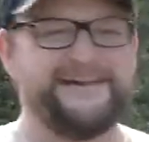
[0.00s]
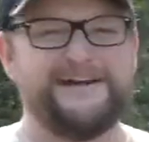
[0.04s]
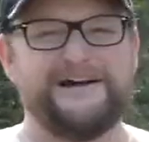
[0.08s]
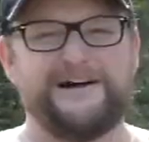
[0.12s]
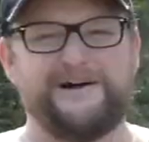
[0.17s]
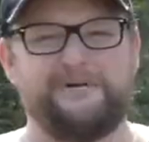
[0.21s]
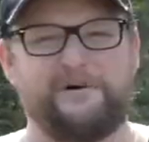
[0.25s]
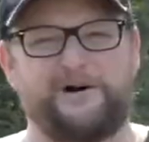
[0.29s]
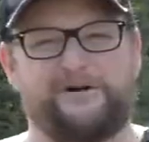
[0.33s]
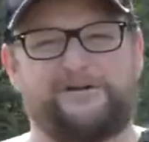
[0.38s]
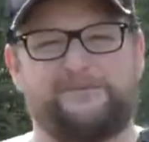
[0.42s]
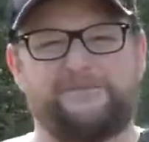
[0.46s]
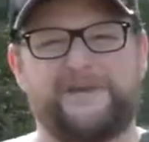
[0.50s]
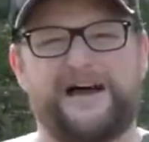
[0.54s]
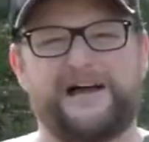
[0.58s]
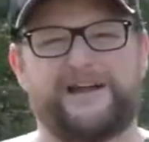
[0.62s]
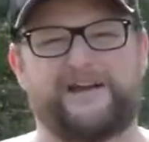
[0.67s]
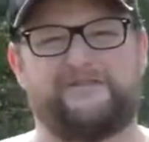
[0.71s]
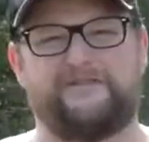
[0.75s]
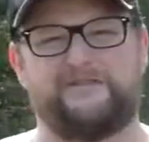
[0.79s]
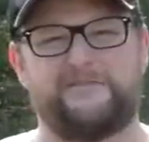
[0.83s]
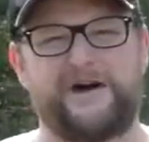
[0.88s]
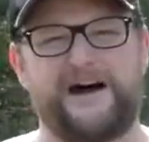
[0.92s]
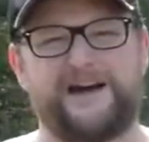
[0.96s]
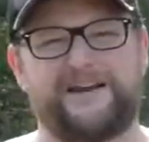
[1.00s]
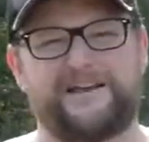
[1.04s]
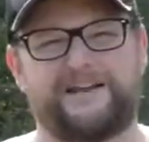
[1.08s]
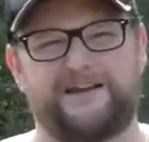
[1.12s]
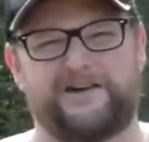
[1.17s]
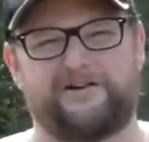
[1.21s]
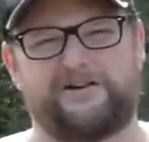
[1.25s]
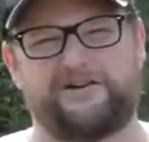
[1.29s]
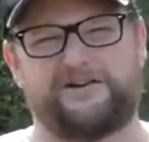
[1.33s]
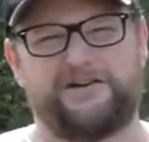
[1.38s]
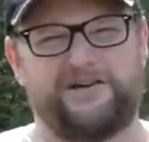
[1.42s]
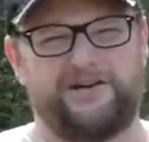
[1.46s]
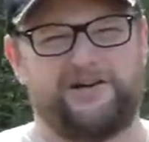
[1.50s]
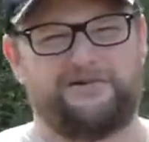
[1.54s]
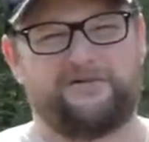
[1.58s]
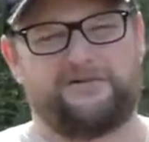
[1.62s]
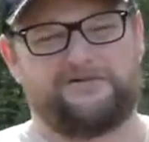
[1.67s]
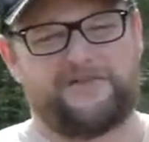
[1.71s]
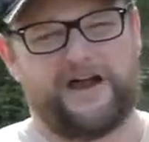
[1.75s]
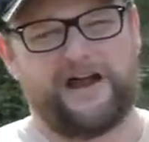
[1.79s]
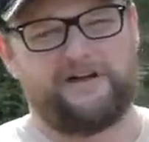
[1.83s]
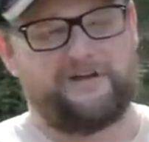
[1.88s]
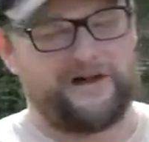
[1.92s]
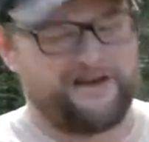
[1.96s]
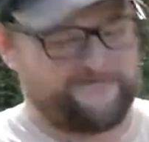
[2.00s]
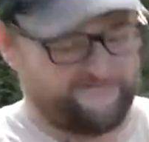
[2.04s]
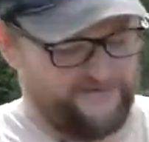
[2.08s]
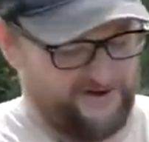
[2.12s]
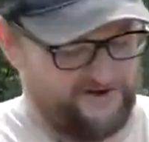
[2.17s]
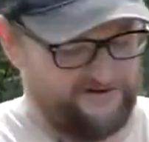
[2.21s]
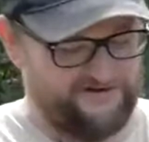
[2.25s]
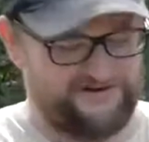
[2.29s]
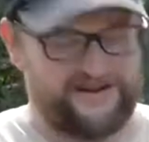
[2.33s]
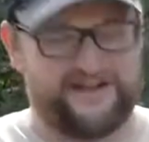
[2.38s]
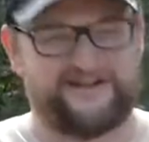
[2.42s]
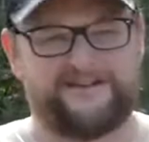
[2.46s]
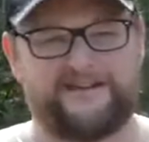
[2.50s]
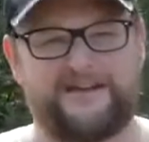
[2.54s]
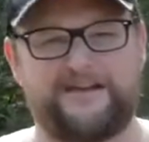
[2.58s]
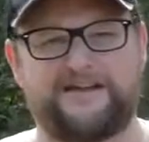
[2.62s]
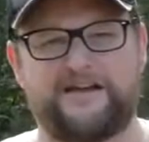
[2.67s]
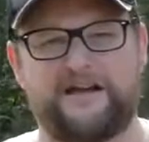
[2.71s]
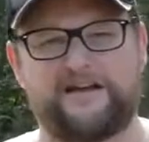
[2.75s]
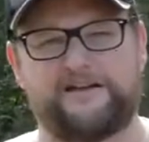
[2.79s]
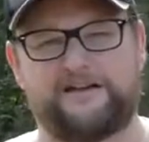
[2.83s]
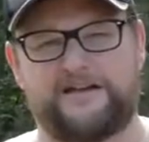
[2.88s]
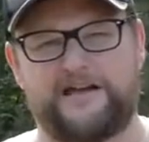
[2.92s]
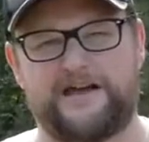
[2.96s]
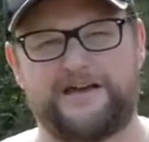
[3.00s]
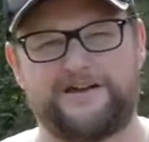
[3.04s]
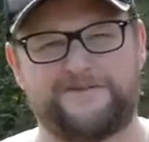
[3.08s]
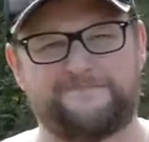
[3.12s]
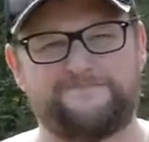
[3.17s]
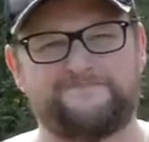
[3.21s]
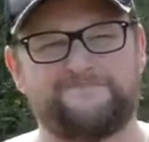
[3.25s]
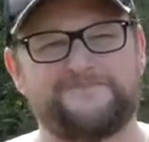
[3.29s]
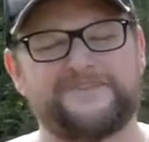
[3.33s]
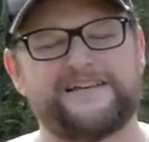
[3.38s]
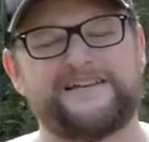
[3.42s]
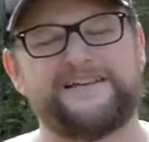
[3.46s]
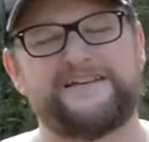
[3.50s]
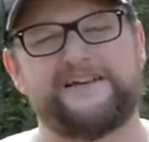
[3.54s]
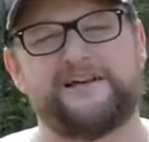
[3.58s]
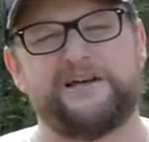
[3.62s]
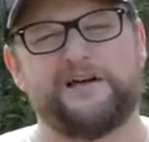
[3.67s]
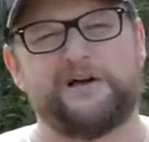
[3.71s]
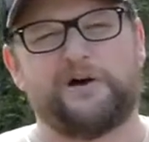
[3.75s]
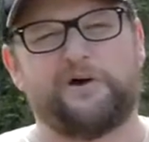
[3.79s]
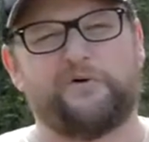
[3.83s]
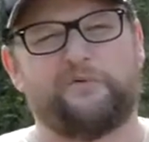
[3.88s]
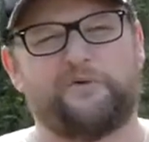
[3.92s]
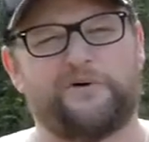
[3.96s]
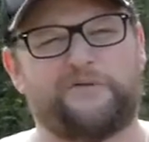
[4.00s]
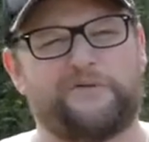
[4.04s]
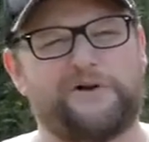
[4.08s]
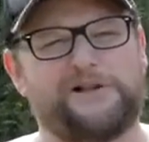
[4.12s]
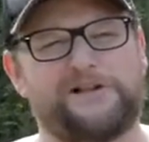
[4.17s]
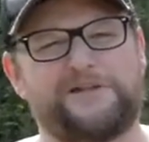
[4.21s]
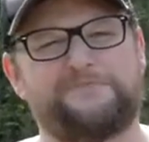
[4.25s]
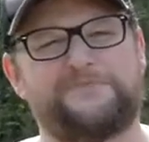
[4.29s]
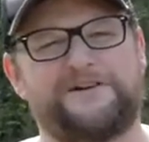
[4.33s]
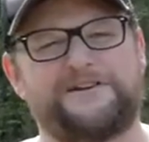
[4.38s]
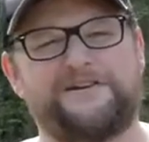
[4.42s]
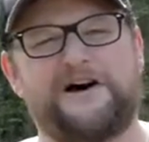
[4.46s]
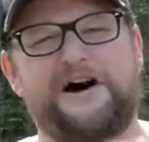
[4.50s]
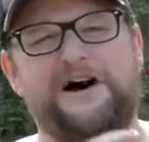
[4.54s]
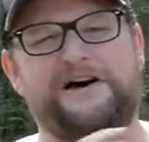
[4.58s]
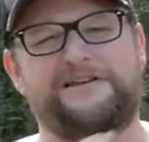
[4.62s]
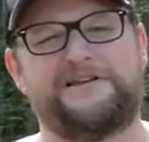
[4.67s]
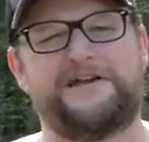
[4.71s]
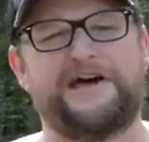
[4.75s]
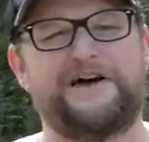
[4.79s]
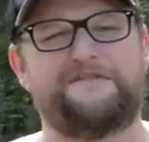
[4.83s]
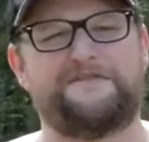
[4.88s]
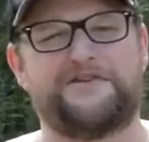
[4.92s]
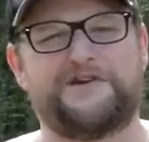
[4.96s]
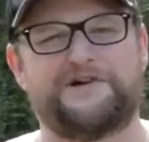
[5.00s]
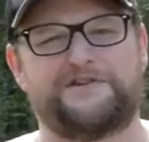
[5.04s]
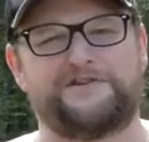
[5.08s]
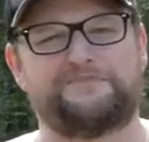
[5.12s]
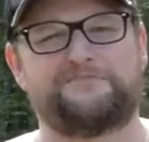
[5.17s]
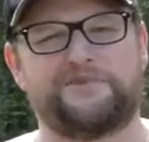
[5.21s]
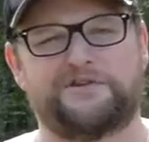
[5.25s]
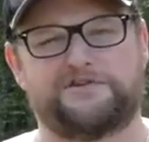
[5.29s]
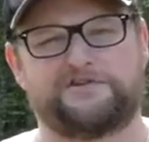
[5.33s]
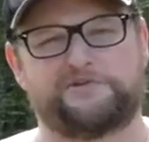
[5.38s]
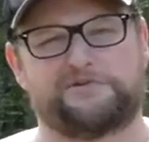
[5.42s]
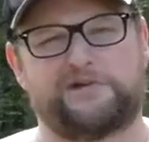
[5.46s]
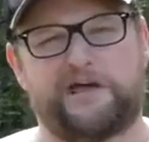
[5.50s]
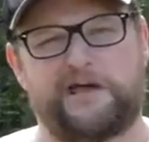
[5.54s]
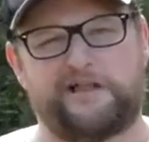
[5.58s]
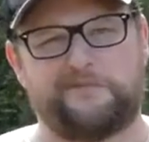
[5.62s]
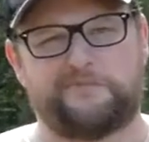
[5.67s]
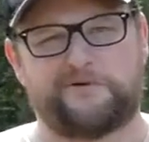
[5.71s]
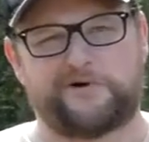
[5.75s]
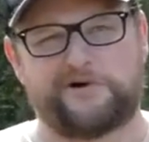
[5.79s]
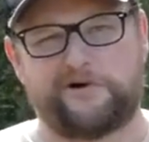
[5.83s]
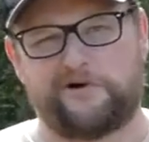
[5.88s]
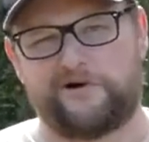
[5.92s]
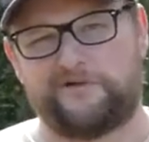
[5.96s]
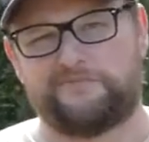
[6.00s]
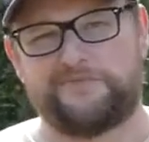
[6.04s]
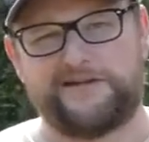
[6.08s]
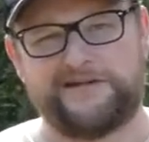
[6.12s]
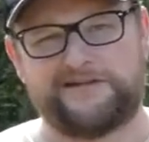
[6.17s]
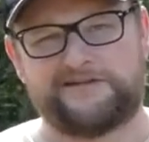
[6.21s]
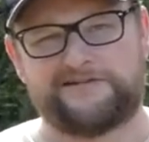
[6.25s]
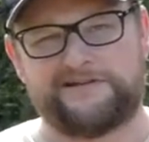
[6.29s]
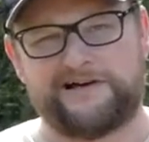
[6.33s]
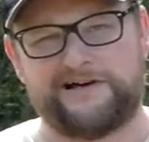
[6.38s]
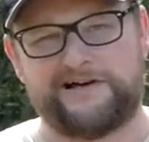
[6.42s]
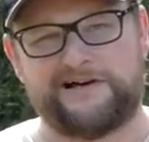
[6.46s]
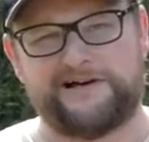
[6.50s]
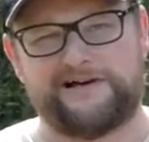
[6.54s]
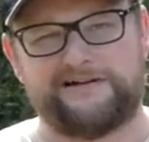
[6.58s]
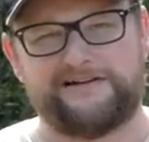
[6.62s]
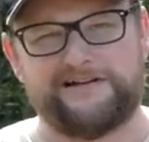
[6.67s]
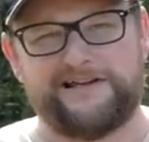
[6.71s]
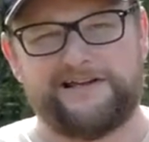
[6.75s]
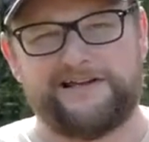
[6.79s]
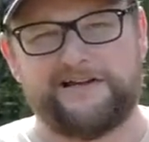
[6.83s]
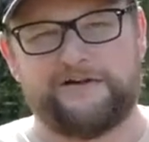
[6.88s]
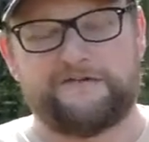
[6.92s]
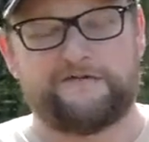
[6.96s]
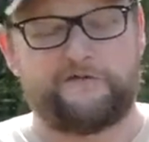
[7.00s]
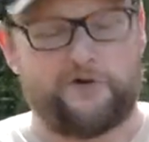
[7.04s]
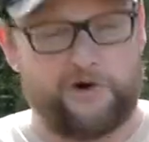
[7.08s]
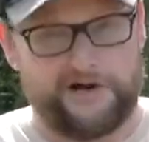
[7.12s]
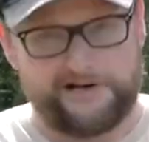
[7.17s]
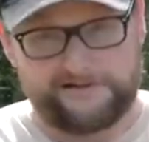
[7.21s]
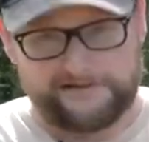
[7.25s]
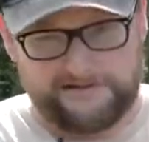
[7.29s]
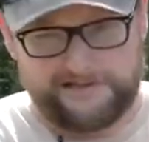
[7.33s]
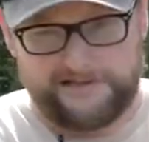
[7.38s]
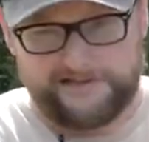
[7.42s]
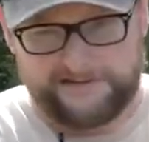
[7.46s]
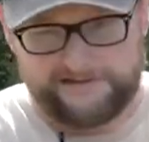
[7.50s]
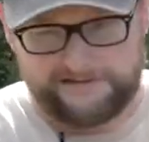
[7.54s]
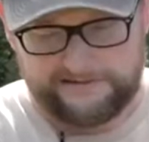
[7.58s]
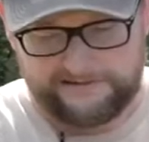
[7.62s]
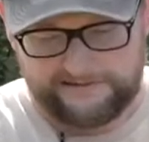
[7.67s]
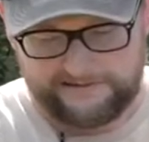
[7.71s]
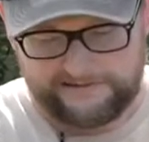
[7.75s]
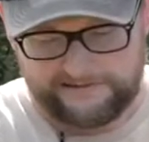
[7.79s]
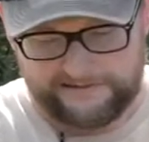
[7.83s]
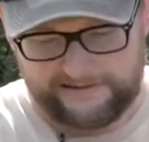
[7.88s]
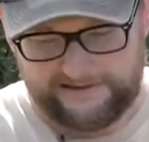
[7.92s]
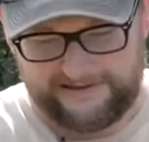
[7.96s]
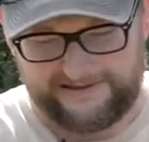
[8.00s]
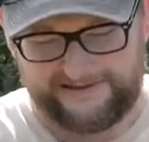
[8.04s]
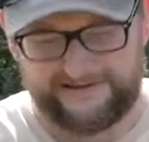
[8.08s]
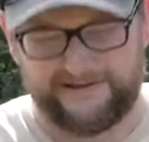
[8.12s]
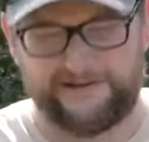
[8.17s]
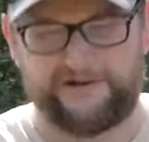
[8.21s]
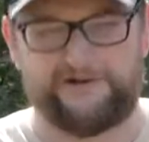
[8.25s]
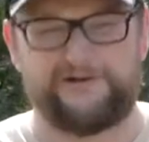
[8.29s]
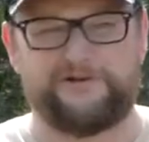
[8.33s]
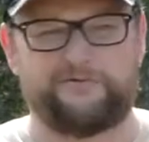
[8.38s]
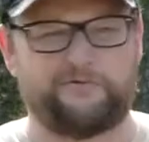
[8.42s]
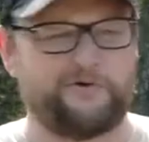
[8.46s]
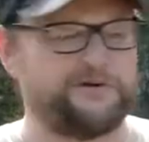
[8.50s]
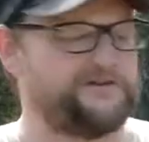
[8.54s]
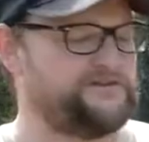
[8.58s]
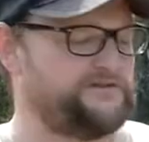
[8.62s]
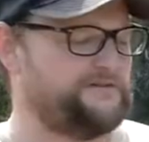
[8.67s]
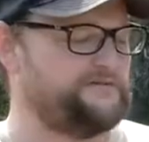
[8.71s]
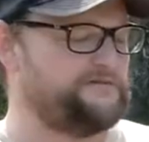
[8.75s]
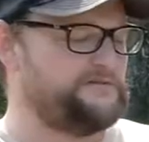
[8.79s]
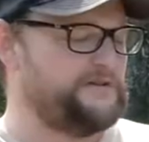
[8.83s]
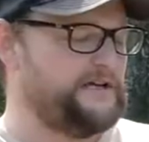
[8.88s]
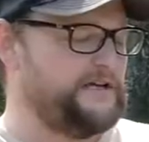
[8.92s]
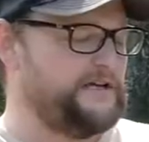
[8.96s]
Welcome back, everybody. Eric here with Iraq Veteran 8888. We've really been hot and heavy on the pistol caliber carbine front here in recent